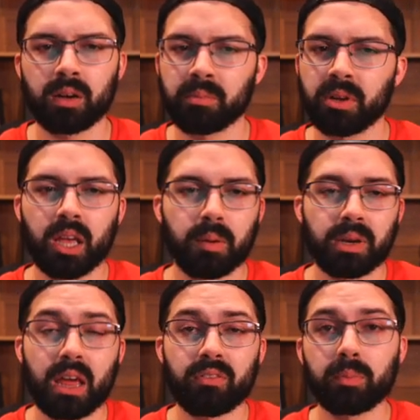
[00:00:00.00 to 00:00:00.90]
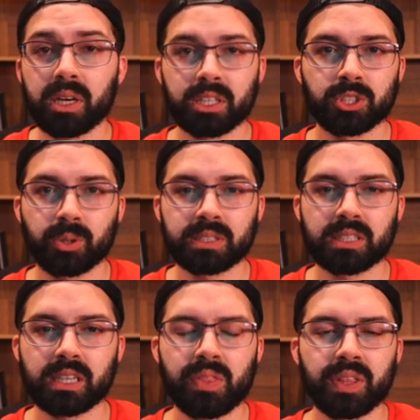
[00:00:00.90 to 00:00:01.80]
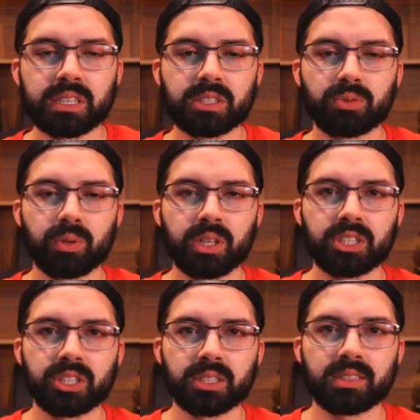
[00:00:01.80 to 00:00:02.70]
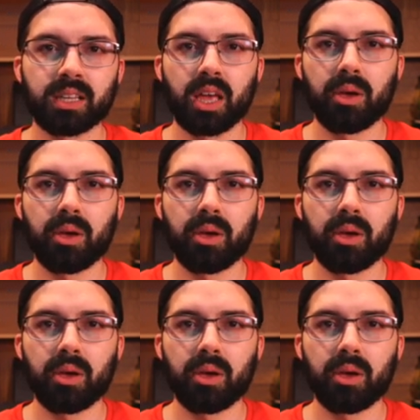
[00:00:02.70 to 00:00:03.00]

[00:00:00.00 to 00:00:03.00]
And I mean, everybody enjoys it. And this is really just